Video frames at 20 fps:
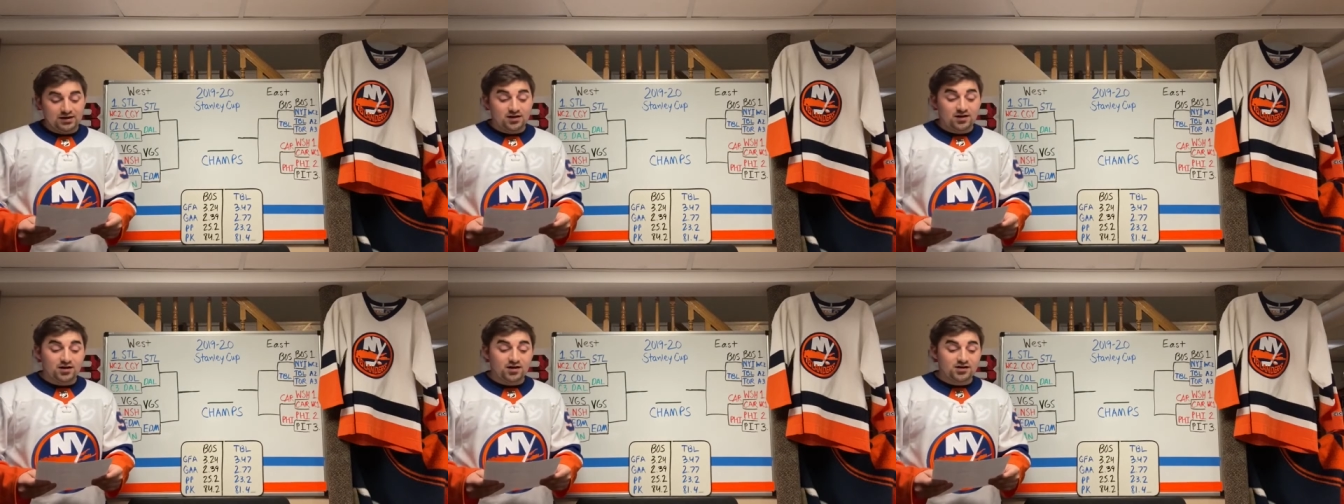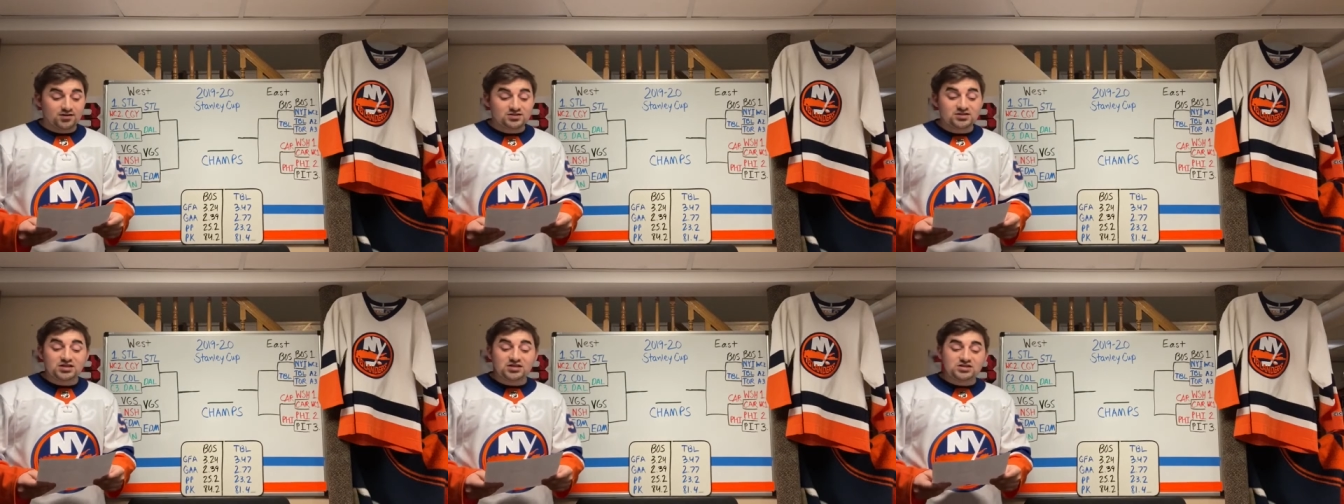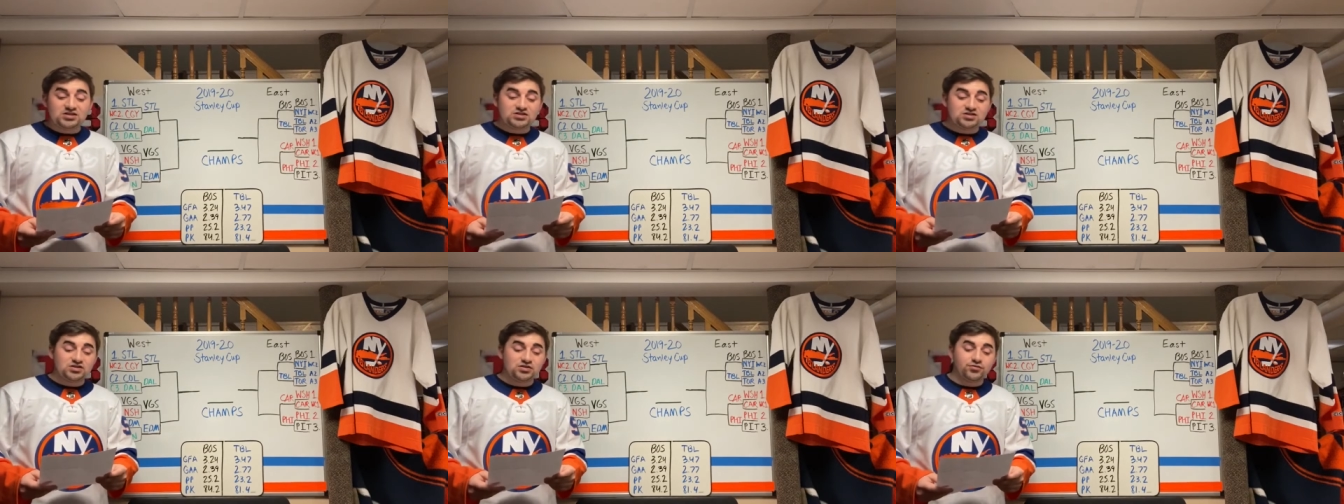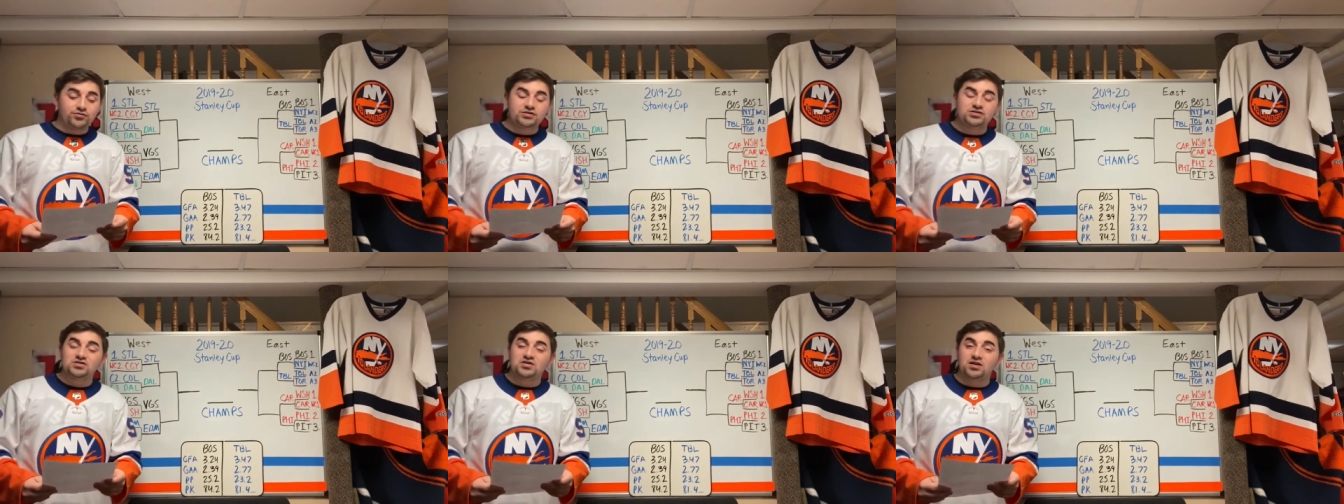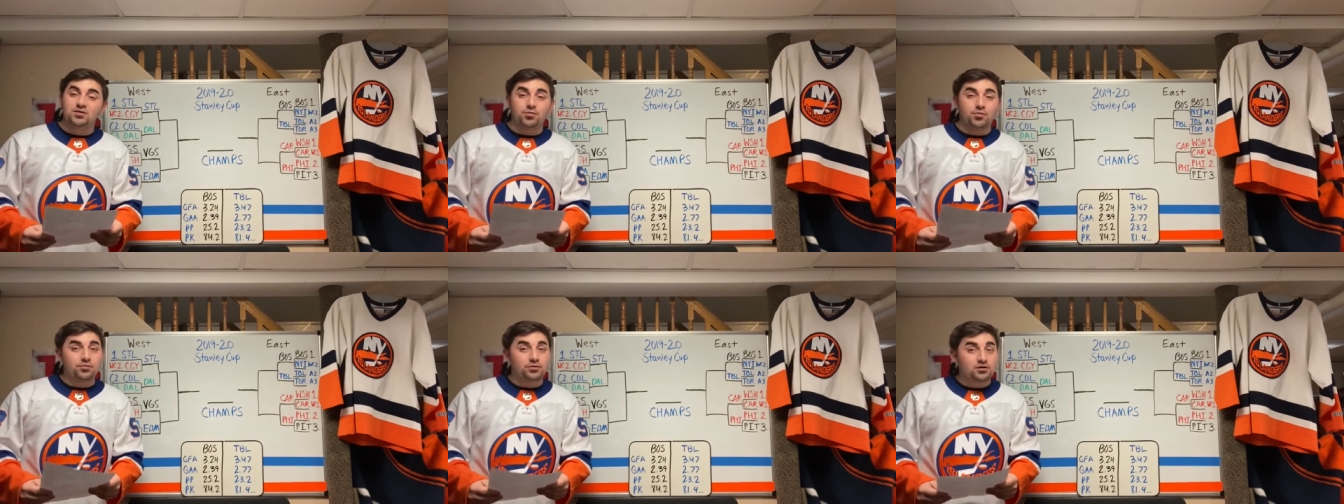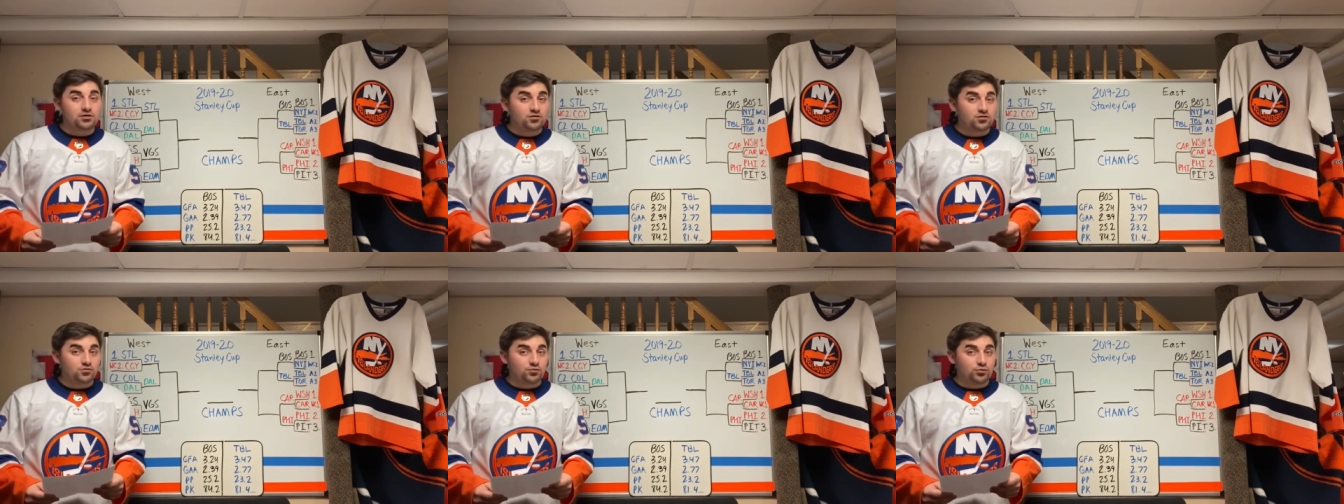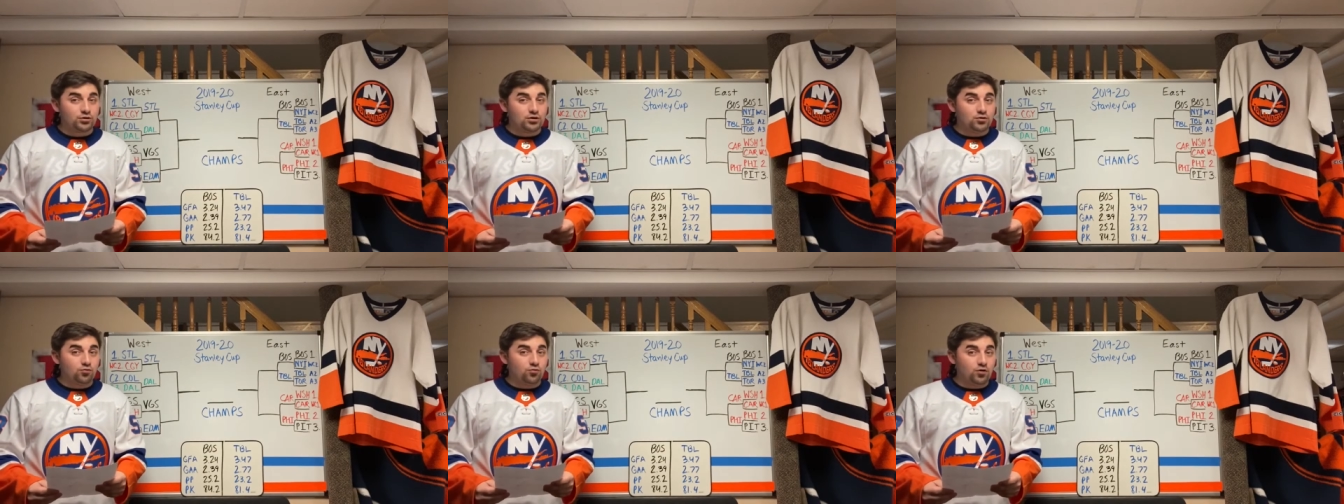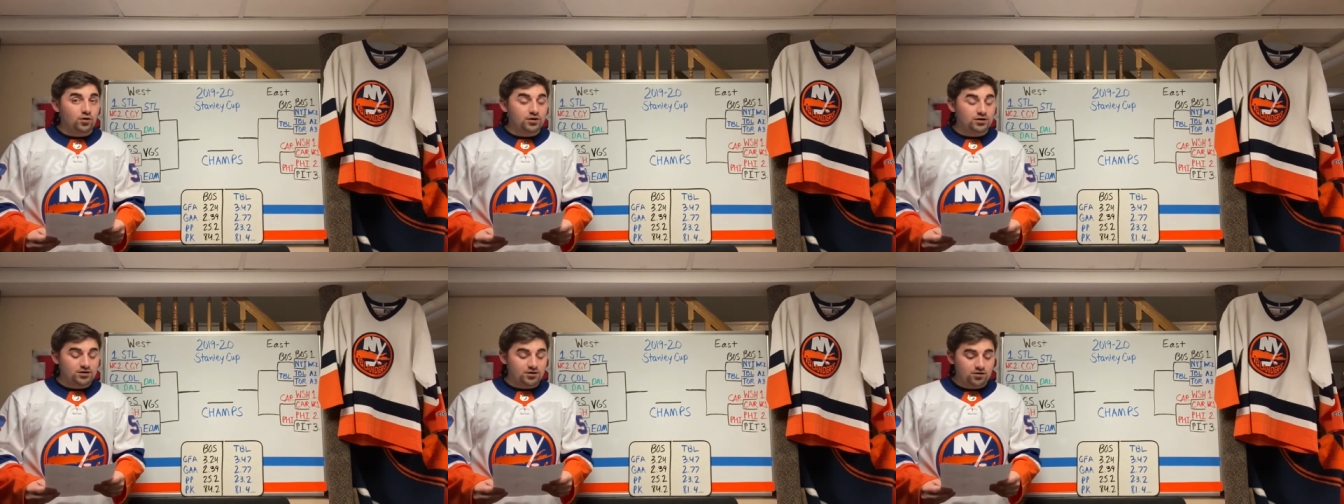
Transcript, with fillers: Uh, season series, Tampa Bay 3-1-0.